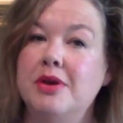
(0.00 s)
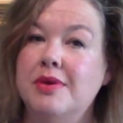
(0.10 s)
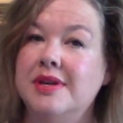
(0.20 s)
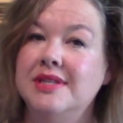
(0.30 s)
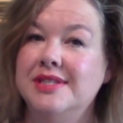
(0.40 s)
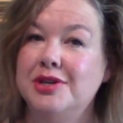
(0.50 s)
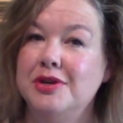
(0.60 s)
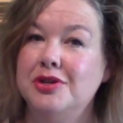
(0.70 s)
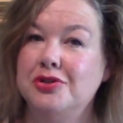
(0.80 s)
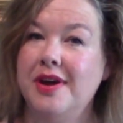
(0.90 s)
you
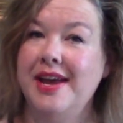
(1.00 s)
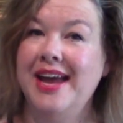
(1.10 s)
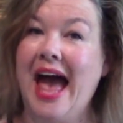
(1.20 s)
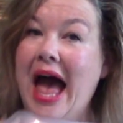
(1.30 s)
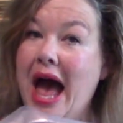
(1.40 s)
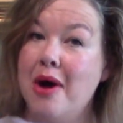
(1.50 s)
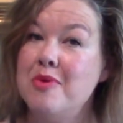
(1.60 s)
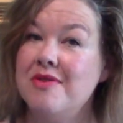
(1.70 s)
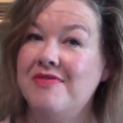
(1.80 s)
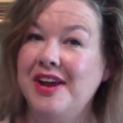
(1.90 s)
consider trying
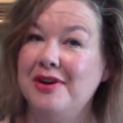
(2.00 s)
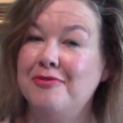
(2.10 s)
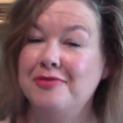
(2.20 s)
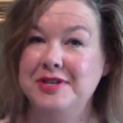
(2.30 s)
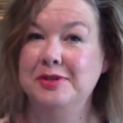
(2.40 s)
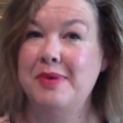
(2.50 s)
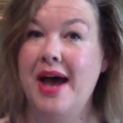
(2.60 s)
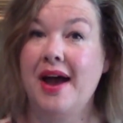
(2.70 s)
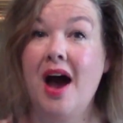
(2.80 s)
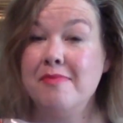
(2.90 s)
Out of Air freezer
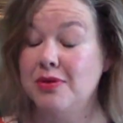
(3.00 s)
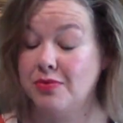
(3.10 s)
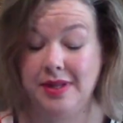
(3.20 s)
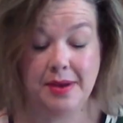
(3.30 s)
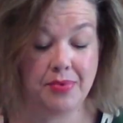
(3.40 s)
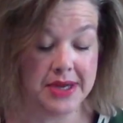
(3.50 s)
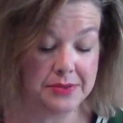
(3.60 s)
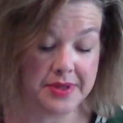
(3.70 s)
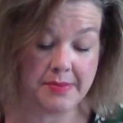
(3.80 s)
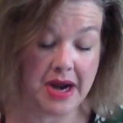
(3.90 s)
bag. I've been really
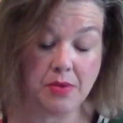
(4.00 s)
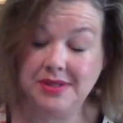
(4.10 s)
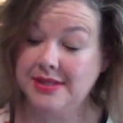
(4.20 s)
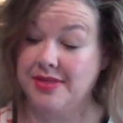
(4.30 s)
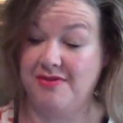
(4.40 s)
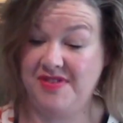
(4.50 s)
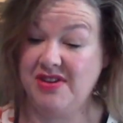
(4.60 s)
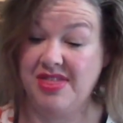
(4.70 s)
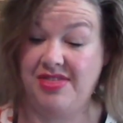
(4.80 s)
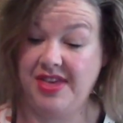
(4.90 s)
impressed with them, and I will say they're
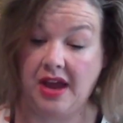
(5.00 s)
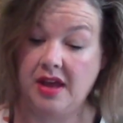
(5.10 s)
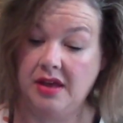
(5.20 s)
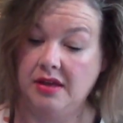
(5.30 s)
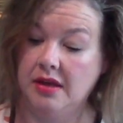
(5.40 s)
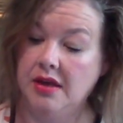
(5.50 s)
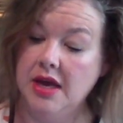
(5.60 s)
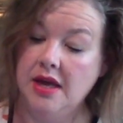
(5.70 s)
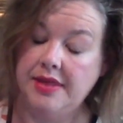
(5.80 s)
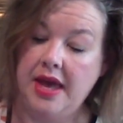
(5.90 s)
very thick.
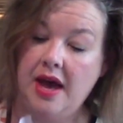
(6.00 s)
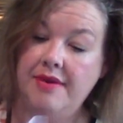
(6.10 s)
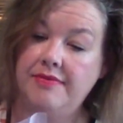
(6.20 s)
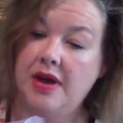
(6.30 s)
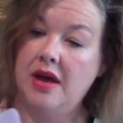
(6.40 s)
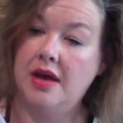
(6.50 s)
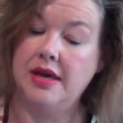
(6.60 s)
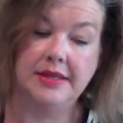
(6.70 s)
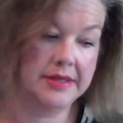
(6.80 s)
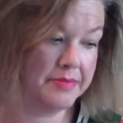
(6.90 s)
They have
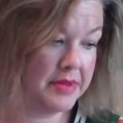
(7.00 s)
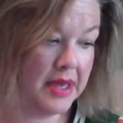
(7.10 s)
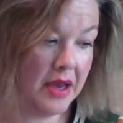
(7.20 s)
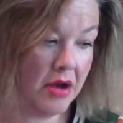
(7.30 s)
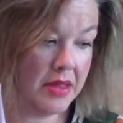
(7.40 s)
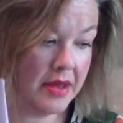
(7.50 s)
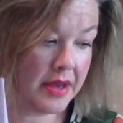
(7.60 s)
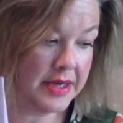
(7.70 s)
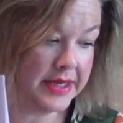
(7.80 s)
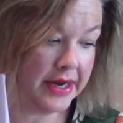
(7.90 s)
I think on the
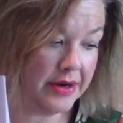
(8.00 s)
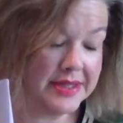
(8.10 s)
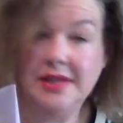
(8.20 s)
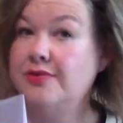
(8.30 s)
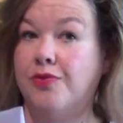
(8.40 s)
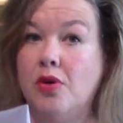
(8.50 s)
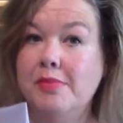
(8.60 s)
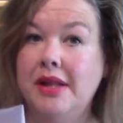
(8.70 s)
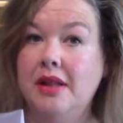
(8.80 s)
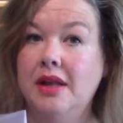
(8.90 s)
container it says 4
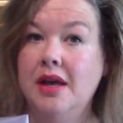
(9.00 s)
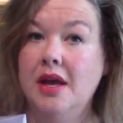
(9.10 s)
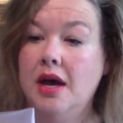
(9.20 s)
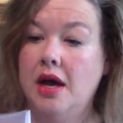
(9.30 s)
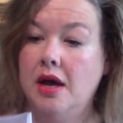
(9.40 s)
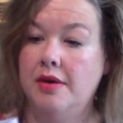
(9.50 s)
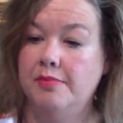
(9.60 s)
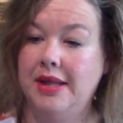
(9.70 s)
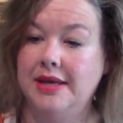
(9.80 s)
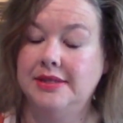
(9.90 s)

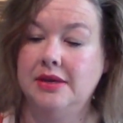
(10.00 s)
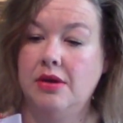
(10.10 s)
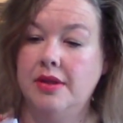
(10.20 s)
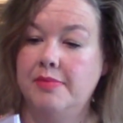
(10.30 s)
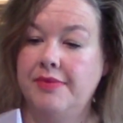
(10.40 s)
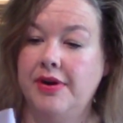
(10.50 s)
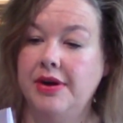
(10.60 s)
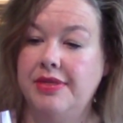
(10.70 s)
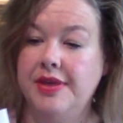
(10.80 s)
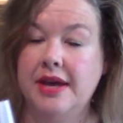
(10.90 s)
mil plastic on them. They're
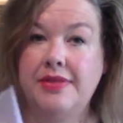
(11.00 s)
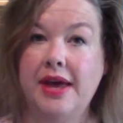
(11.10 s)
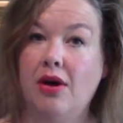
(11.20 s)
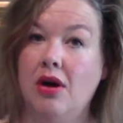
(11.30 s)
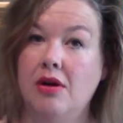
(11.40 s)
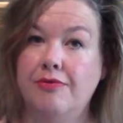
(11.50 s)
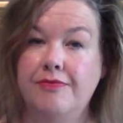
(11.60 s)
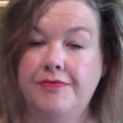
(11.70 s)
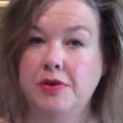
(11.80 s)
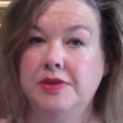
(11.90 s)
very thick. They are
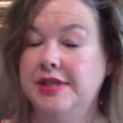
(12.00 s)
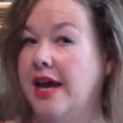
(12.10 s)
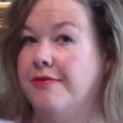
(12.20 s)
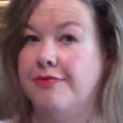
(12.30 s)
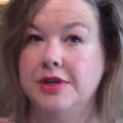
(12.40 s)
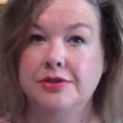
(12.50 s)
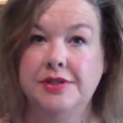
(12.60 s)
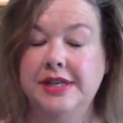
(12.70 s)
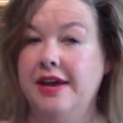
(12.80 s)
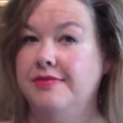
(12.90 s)
food safe, freezer
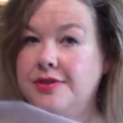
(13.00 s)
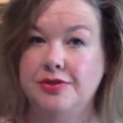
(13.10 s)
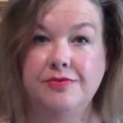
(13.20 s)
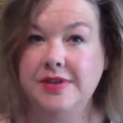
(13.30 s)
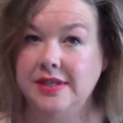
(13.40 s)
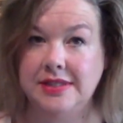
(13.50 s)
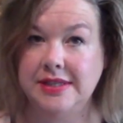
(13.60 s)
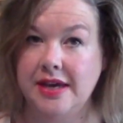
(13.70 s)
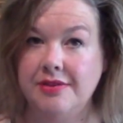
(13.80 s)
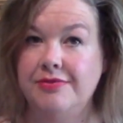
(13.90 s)
safe, sous vide
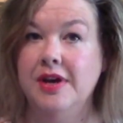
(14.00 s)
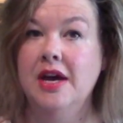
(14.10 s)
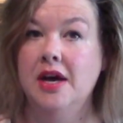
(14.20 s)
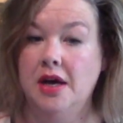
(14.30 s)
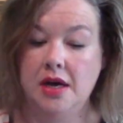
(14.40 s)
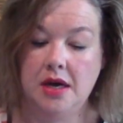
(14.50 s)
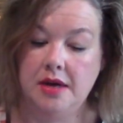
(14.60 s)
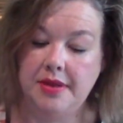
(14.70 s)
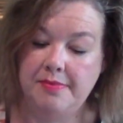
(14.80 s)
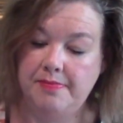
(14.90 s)
safe.
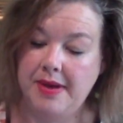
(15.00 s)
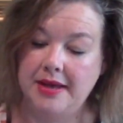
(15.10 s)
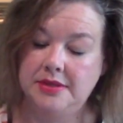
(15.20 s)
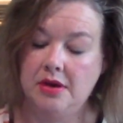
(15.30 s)
They've passed